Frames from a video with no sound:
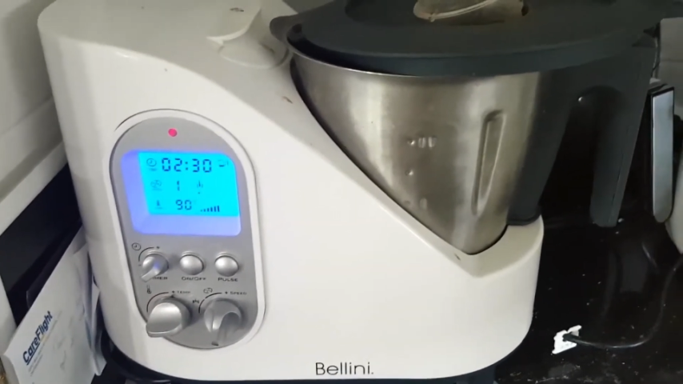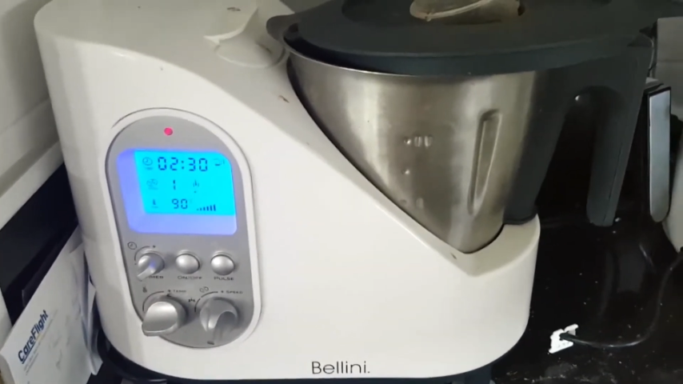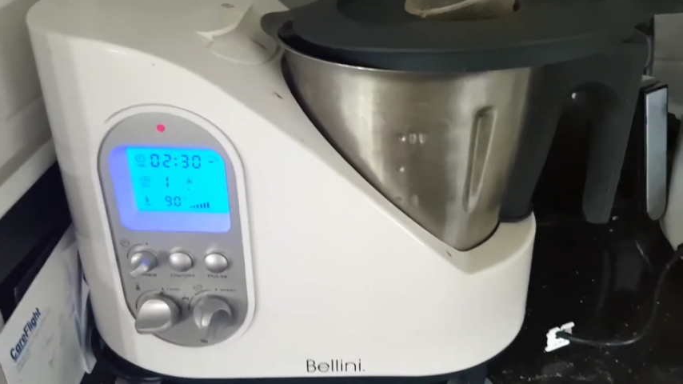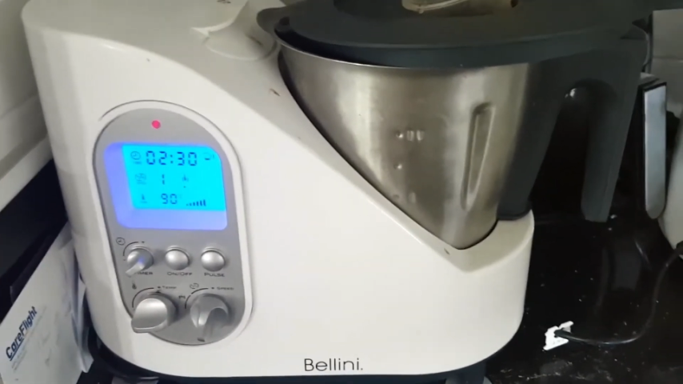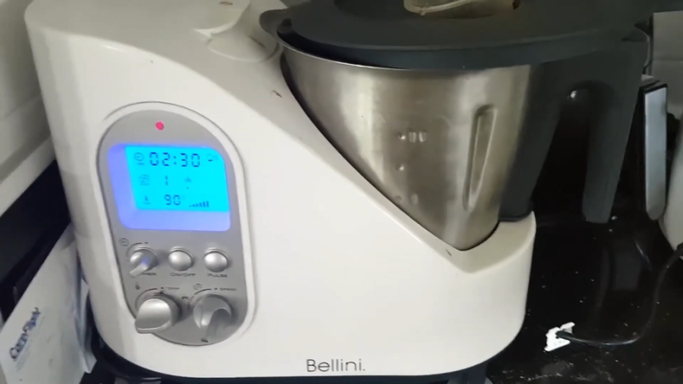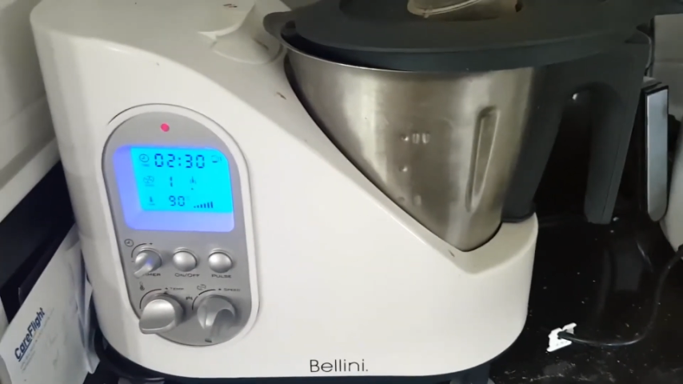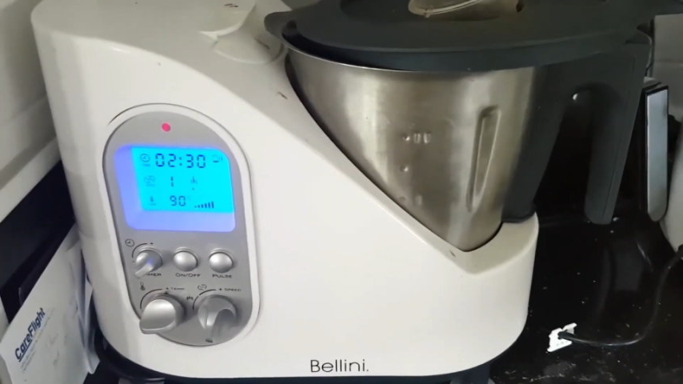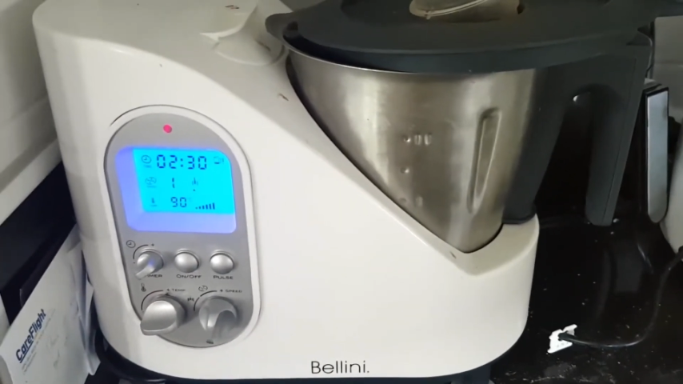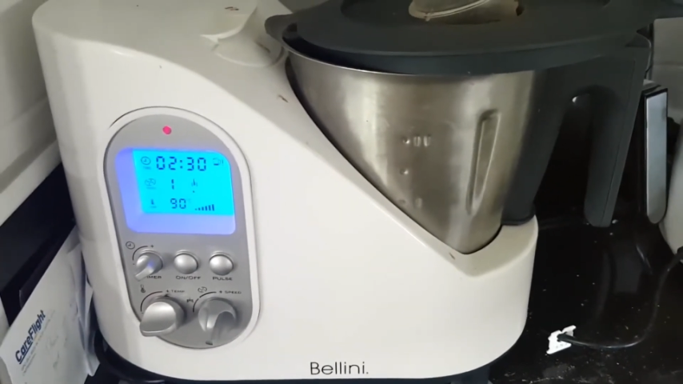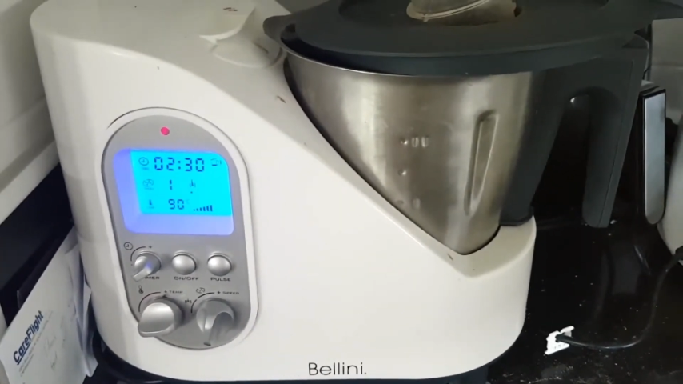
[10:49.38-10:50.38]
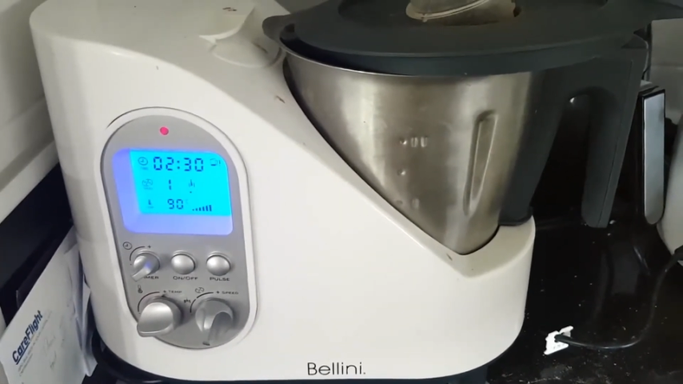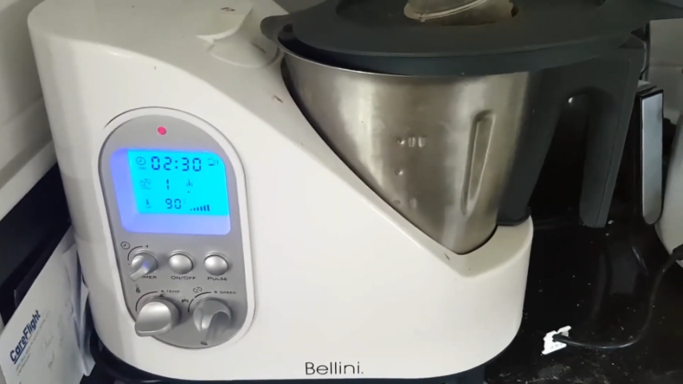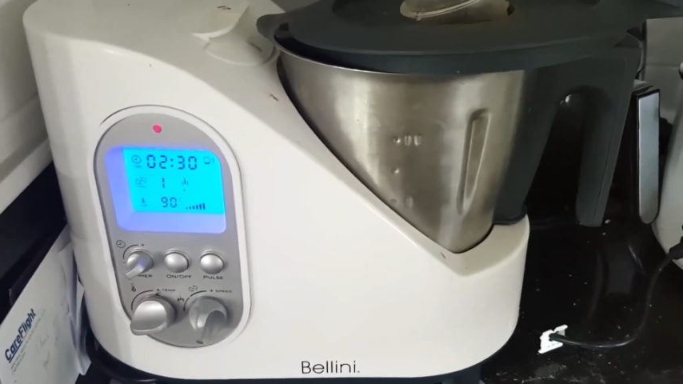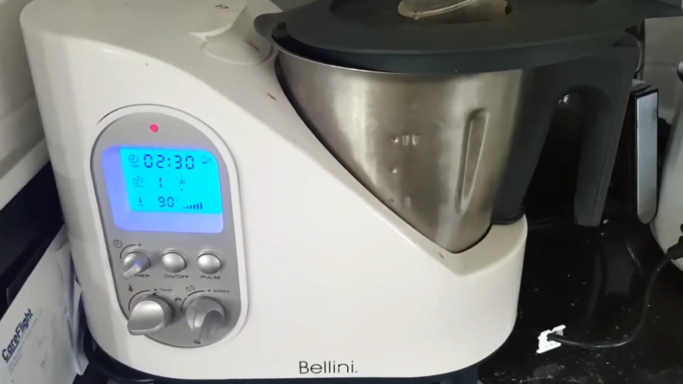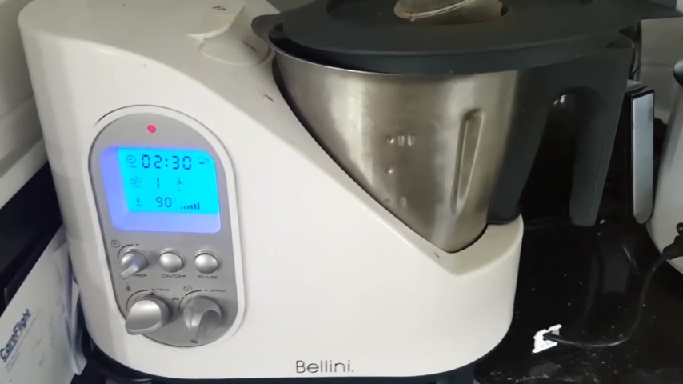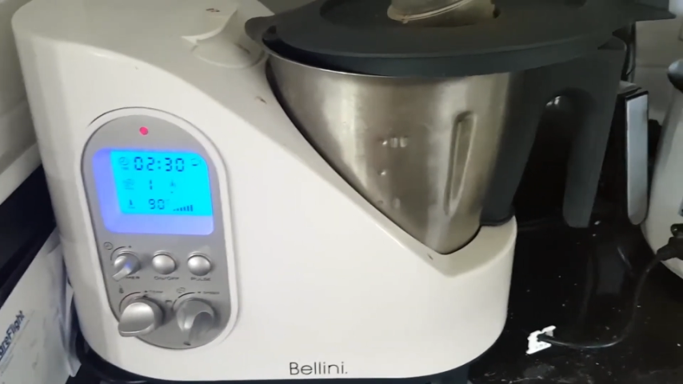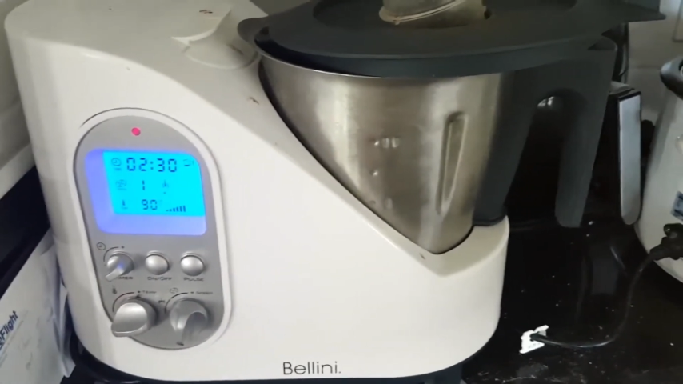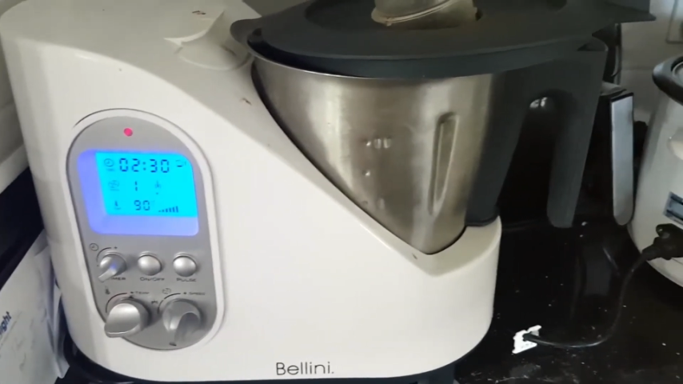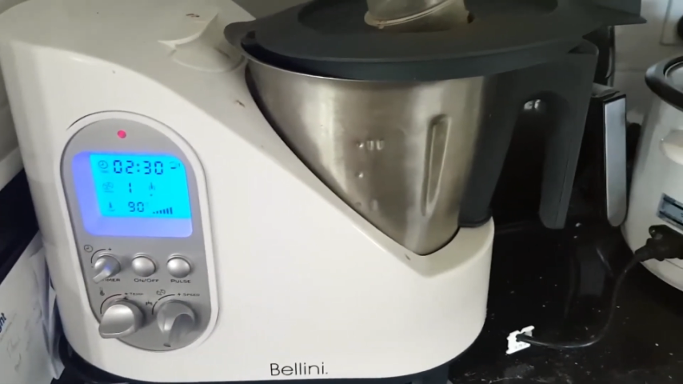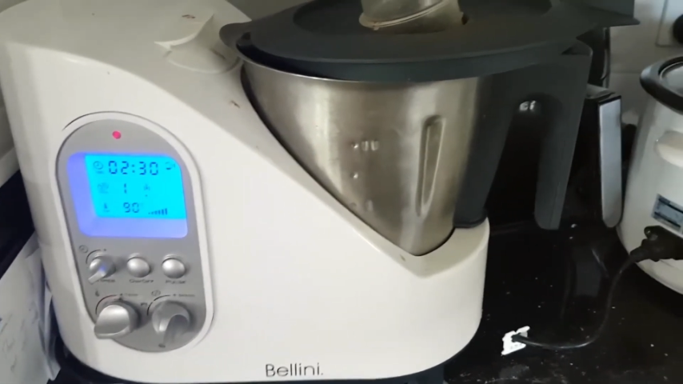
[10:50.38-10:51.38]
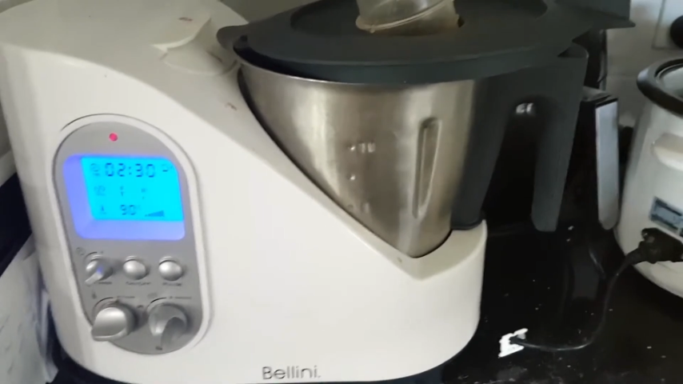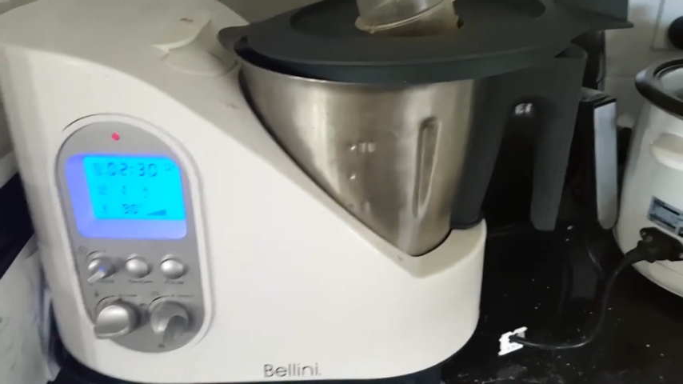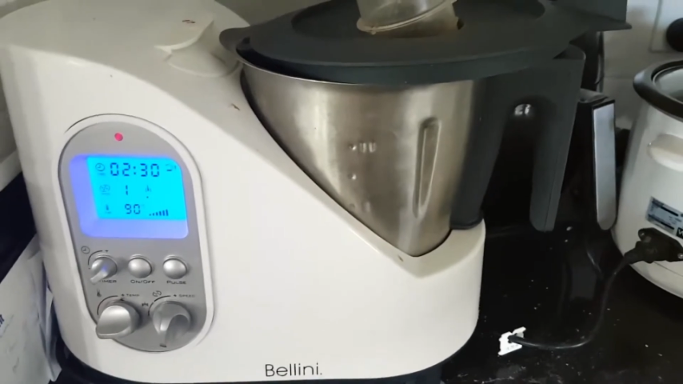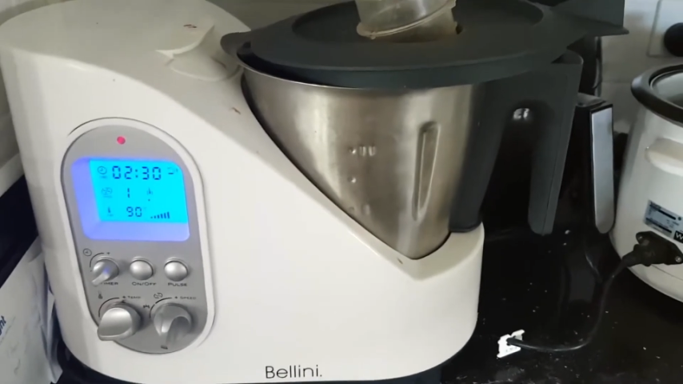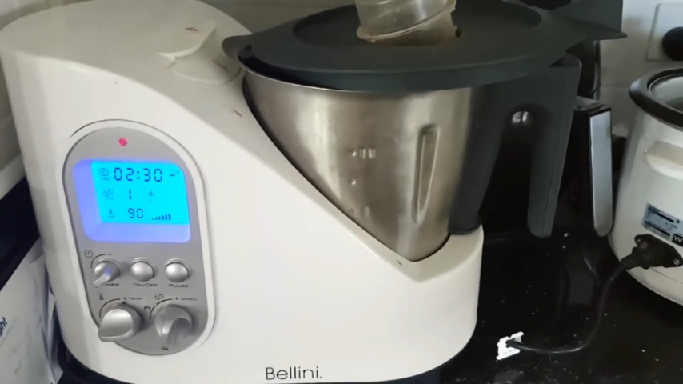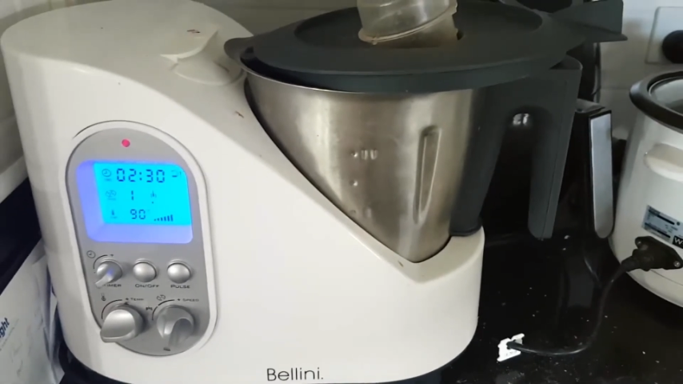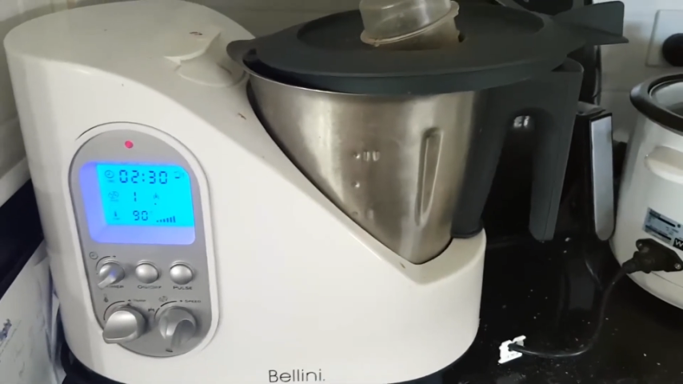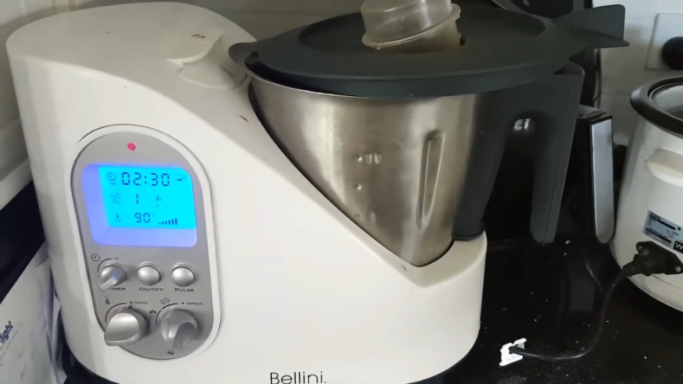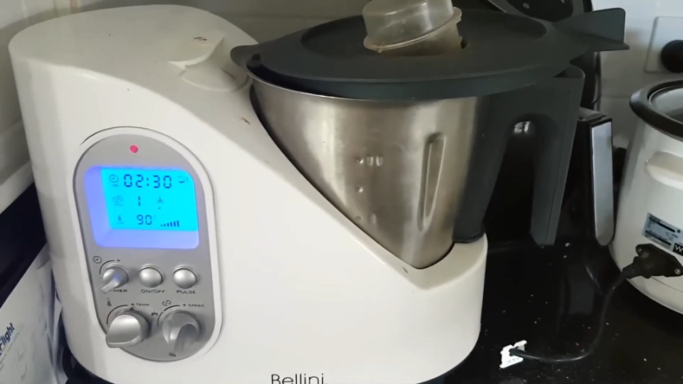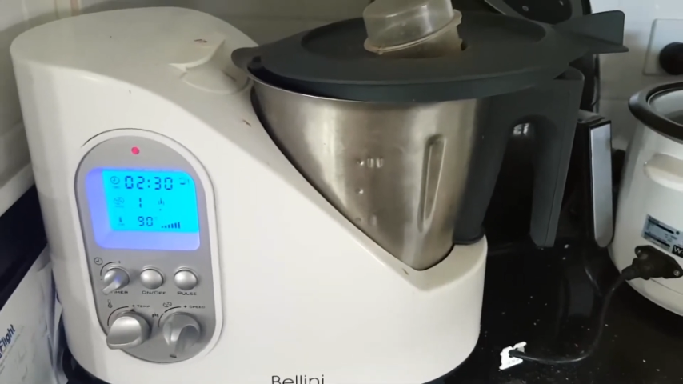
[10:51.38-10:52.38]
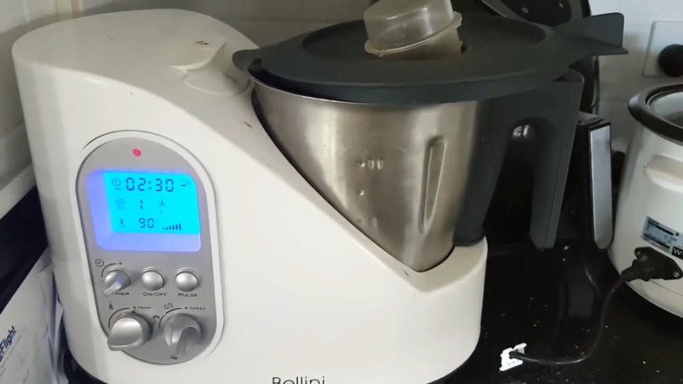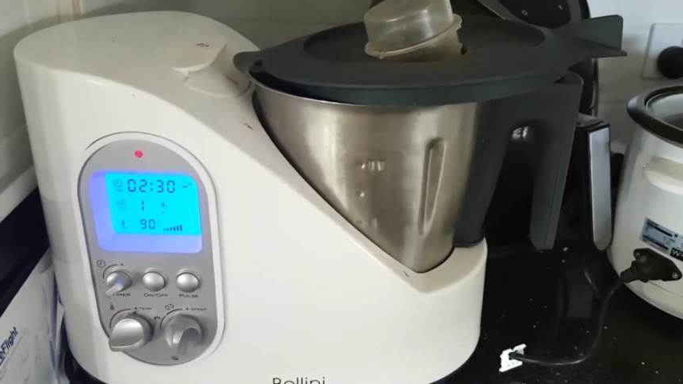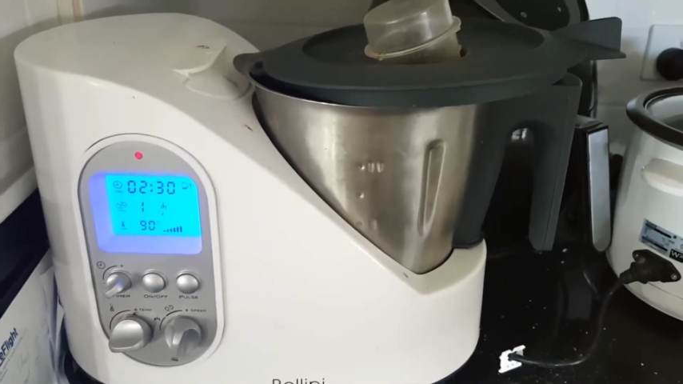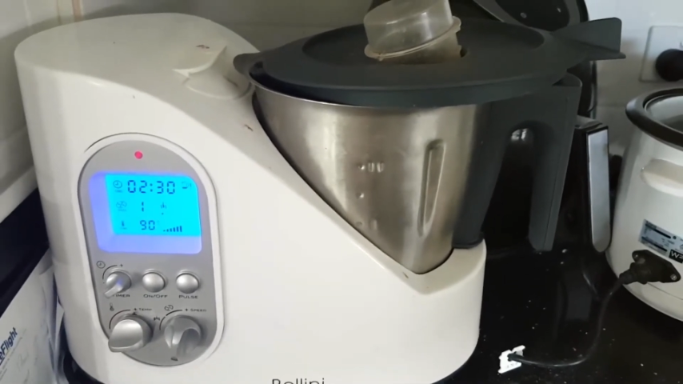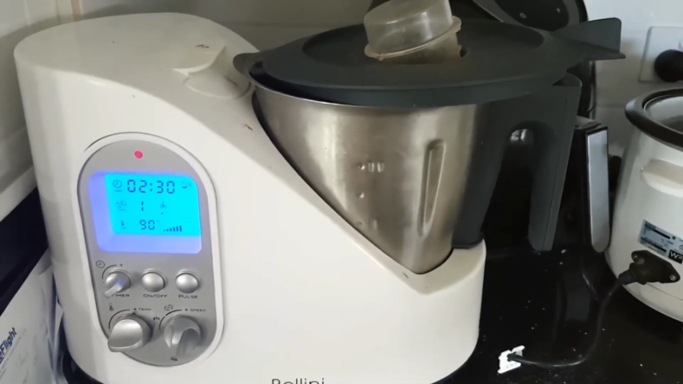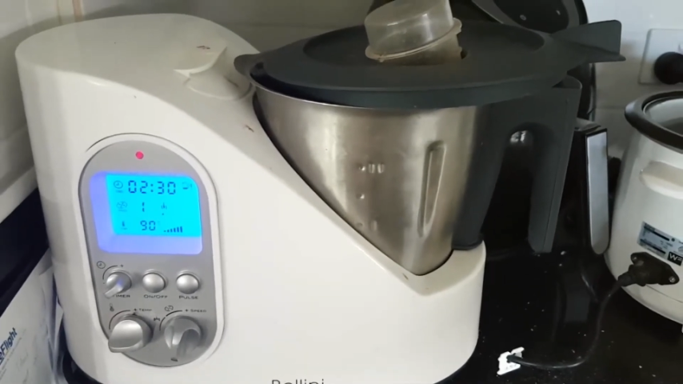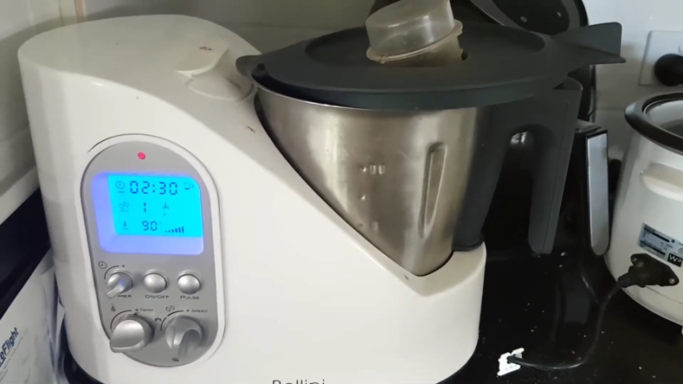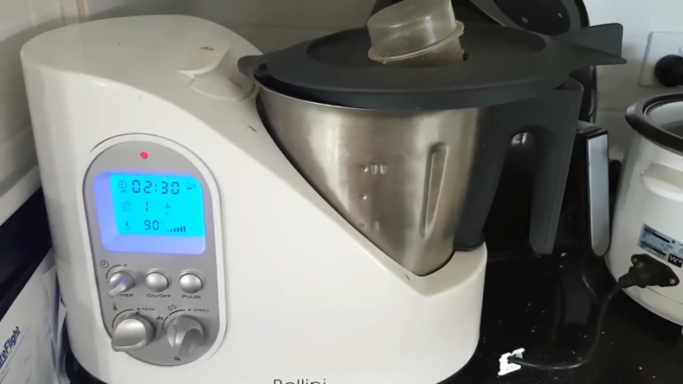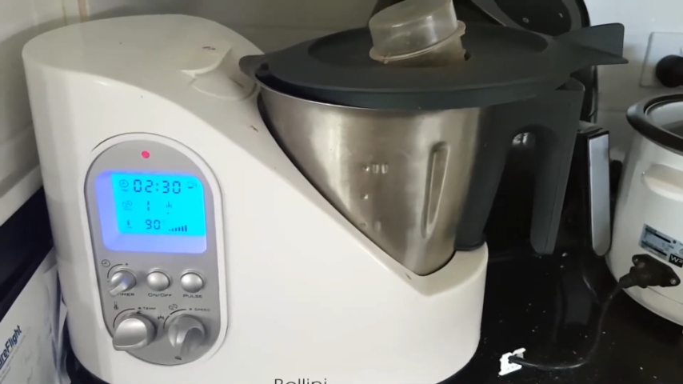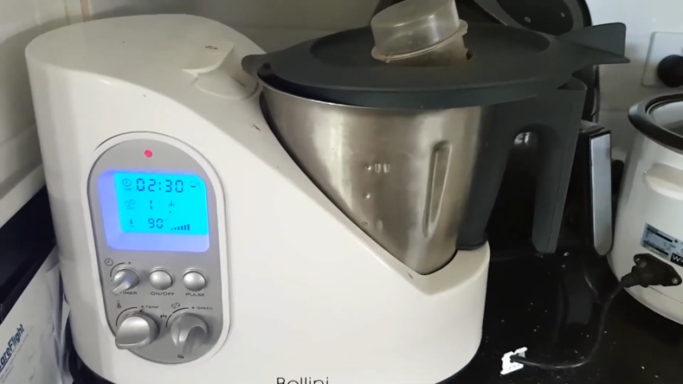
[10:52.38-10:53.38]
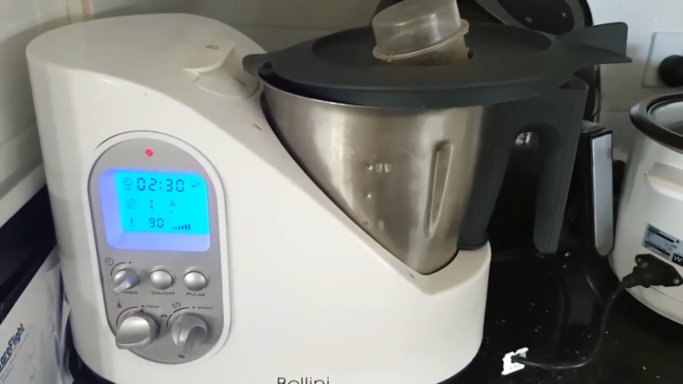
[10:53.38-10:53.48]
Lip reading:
Nobody's mouth can be seen.